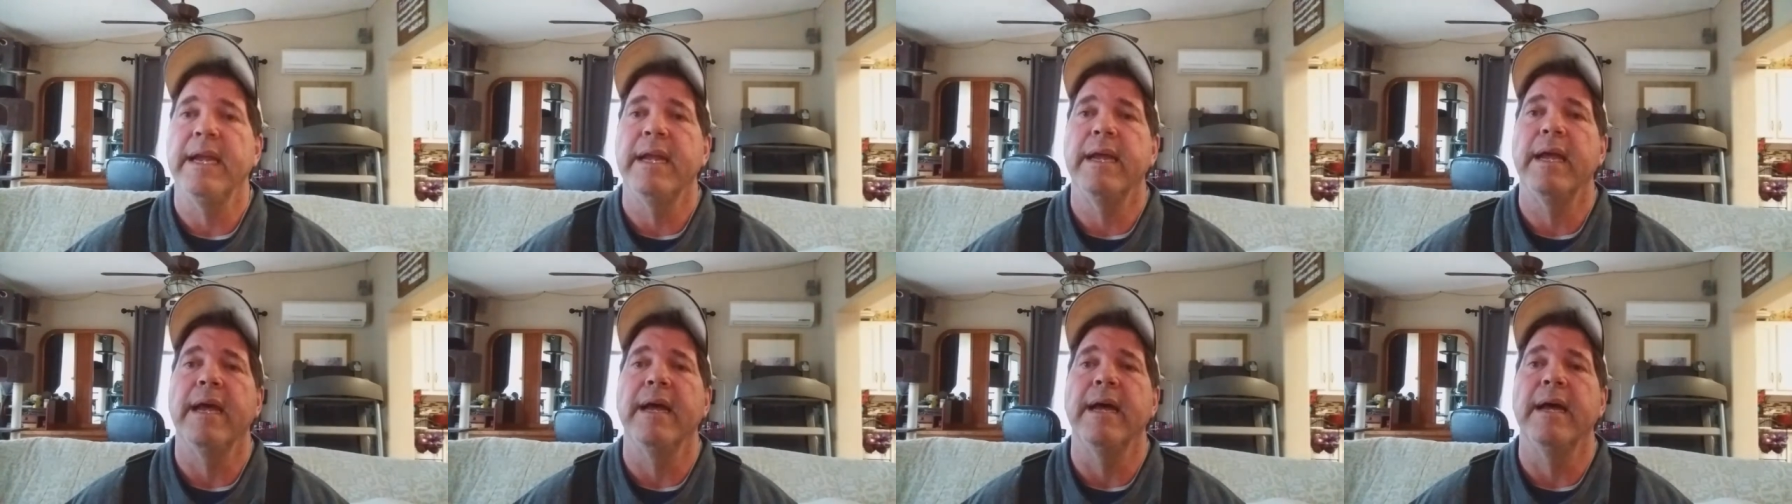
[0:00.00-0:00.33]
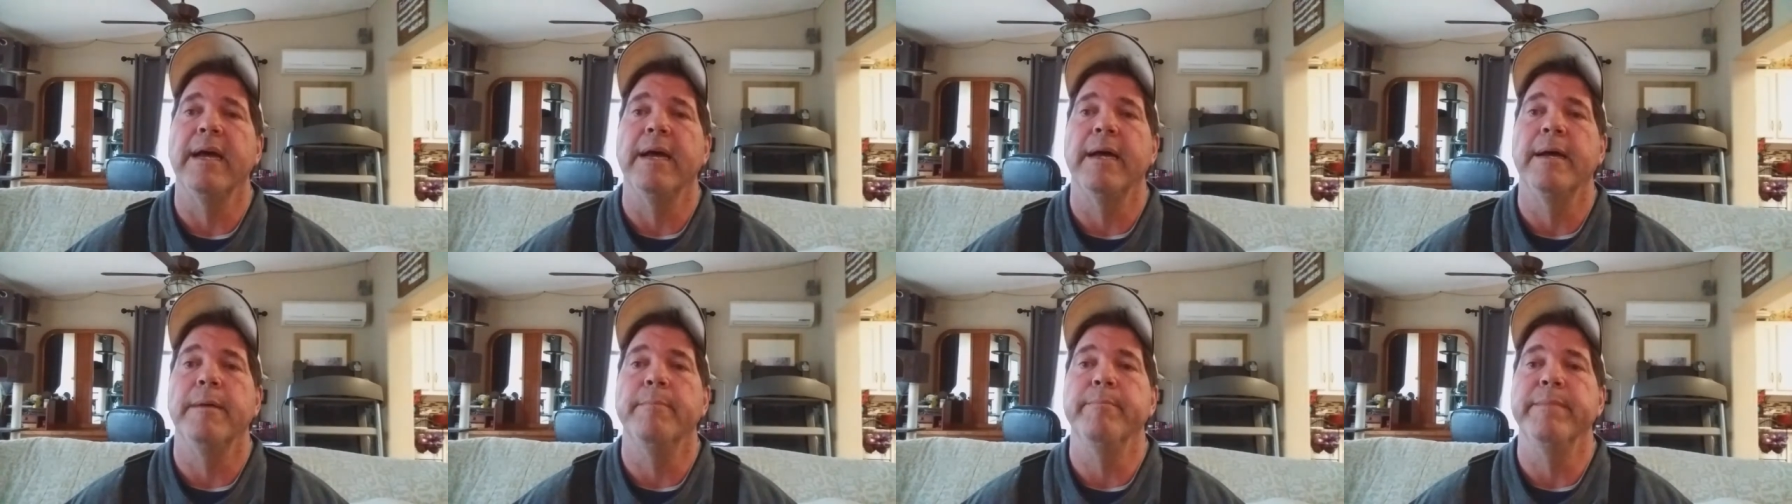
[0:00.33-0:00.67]

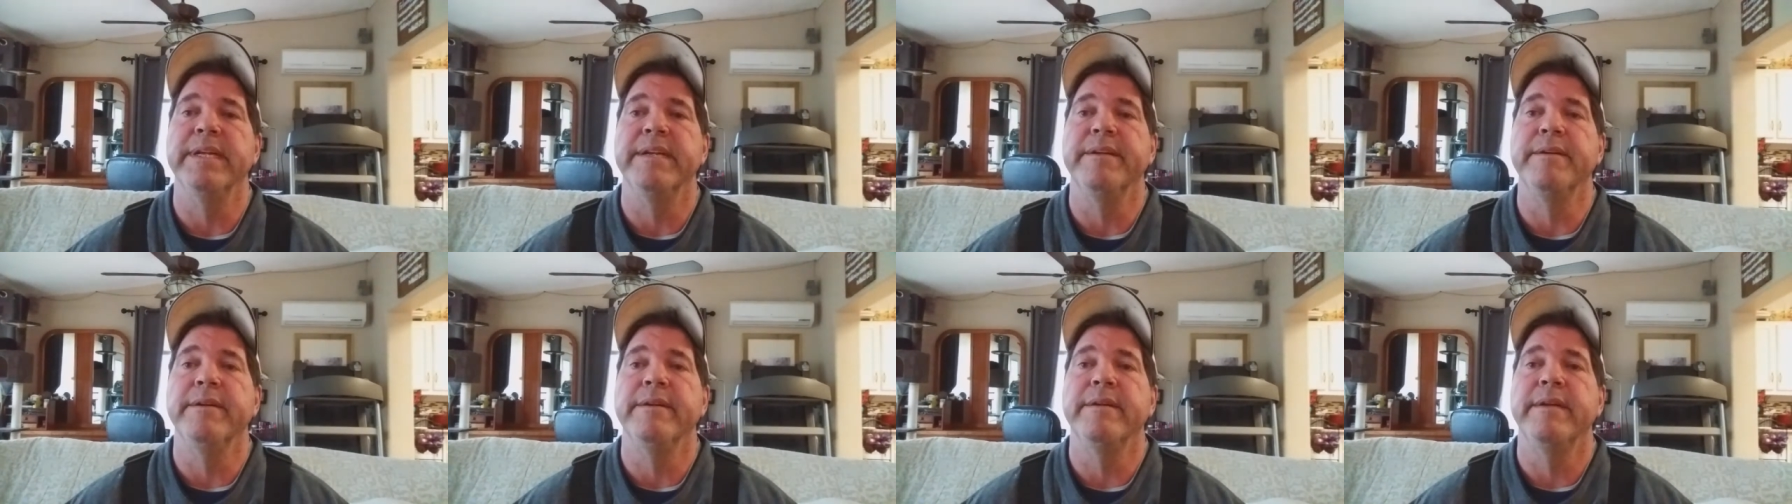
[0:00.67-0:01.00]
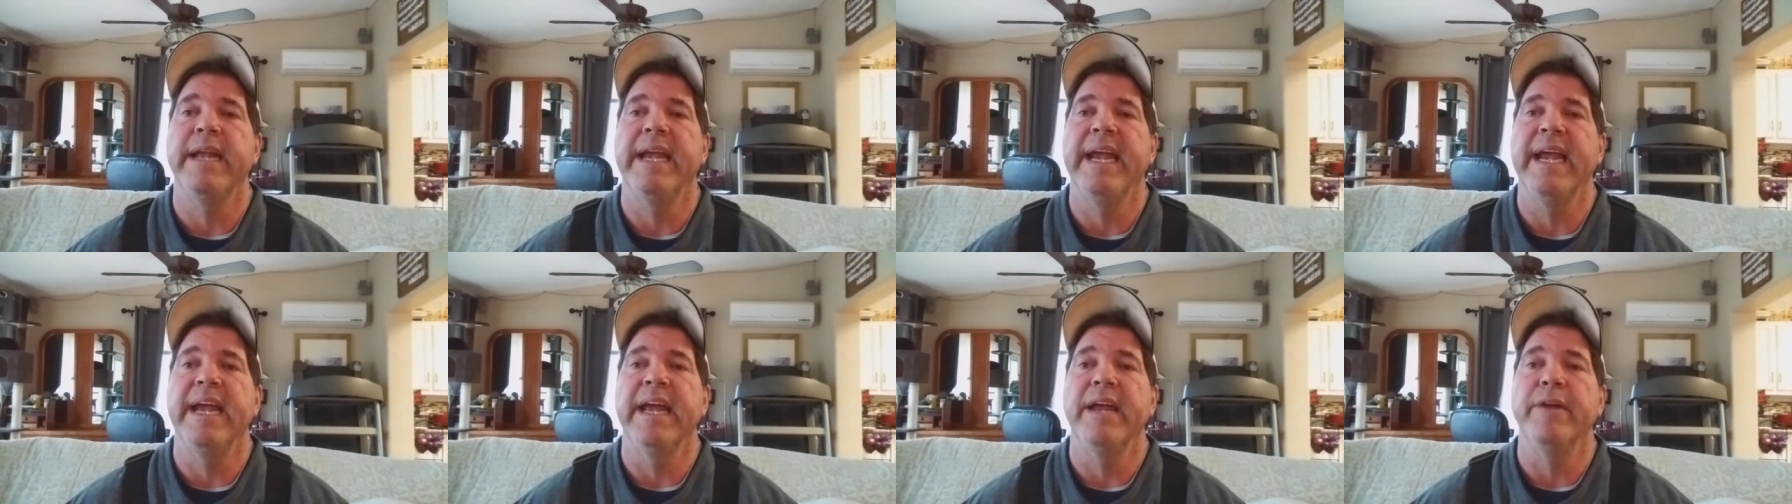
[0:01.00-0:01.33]

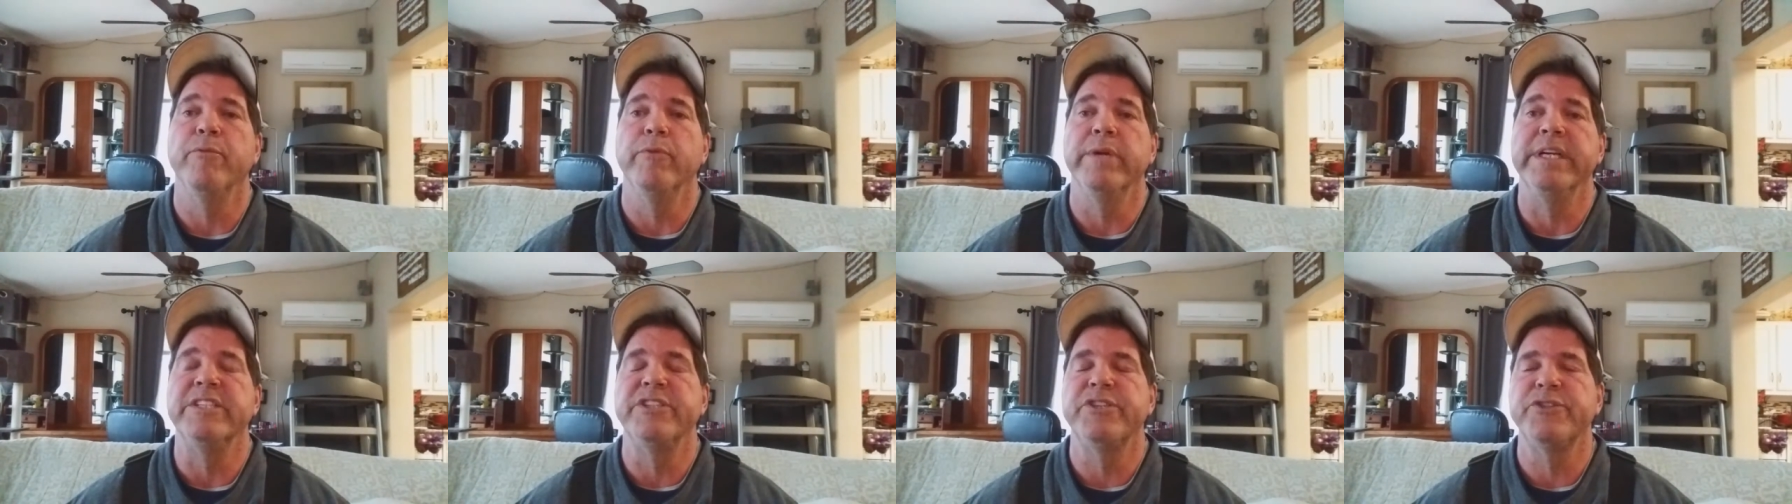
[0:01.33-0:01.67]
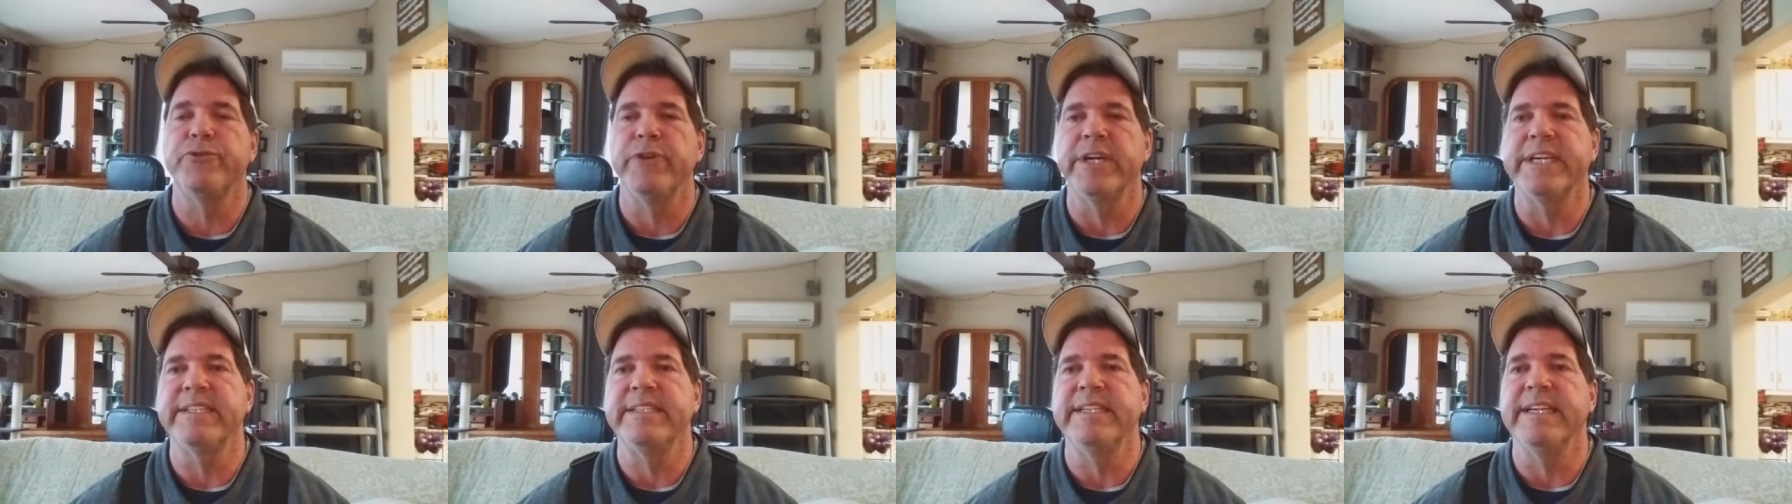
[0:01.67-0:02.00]
and
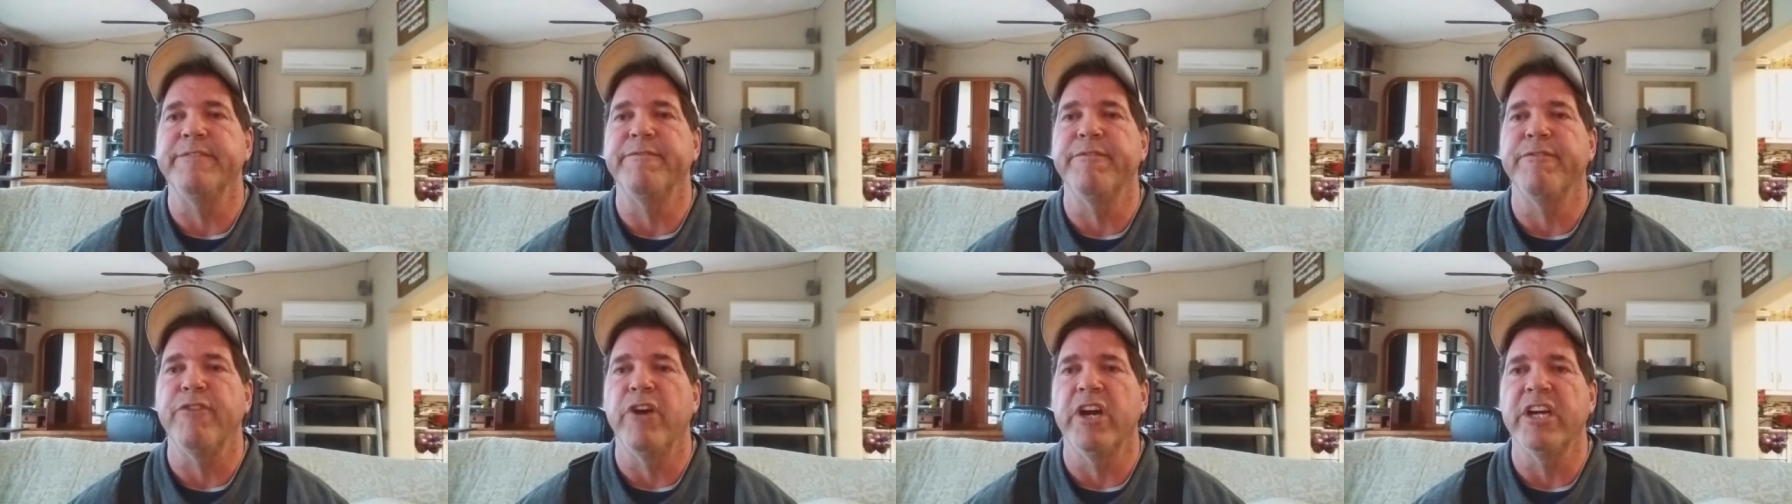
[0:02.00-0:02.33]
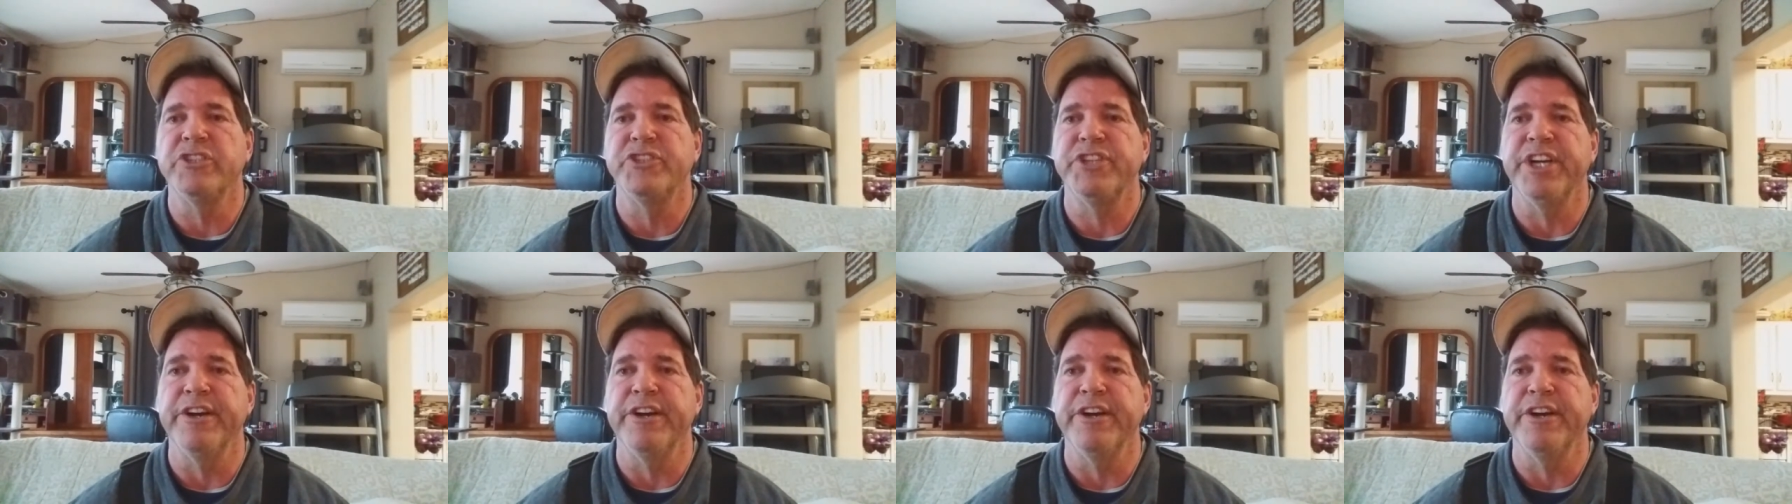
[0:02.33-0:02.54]
restricting fresh